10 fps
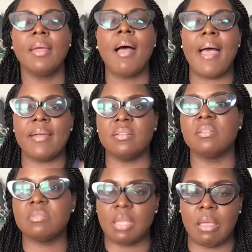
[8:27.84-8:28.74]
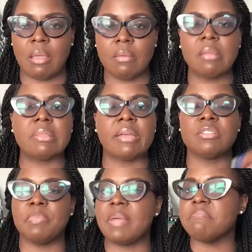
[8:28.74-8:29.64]
I understand there's
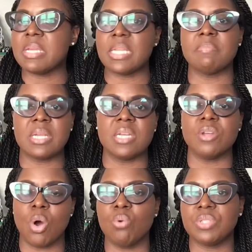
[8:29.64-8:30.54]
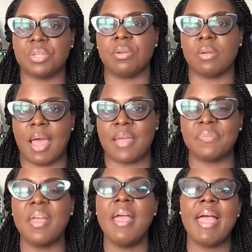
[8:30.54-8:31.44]
been many, many no's in your life.
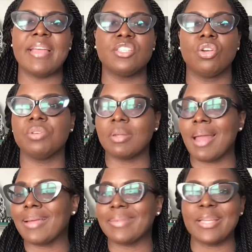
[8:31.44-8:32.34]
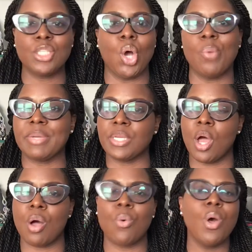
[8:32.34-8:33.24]
And so you're like, they told me
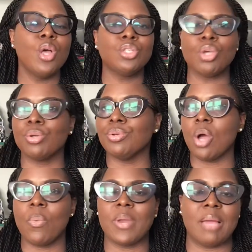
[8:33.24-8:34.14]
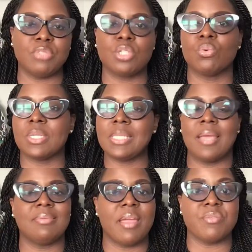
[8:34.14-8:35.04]
no. So you know what? I'm just going to
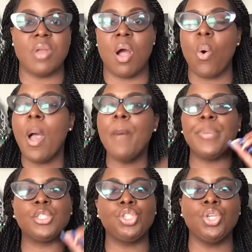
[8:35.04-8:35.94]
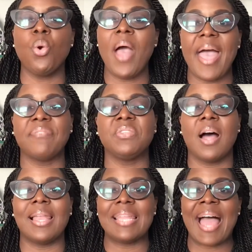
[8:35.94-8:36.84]
take their no. But you have to
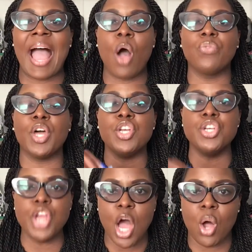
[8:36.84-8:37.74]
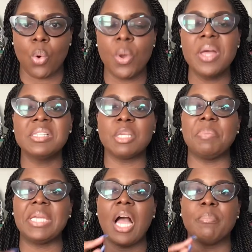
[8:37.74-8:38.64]
allow the no to
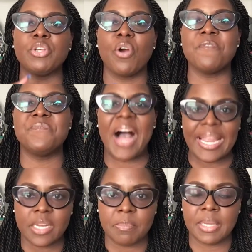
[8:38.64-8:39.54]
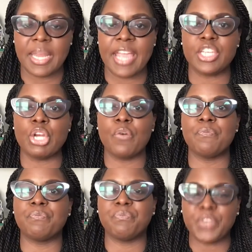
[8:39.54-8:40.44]
become your vitamin and your
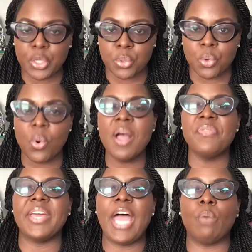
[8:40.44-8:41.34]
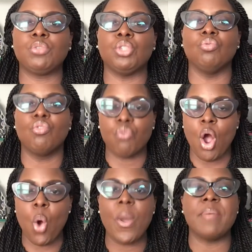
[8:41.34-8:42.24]
fuel that helps you
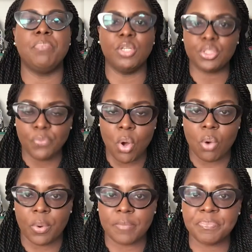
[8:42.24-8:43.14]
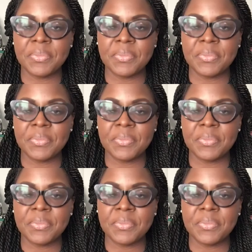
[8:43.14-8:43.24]
grow and push forward.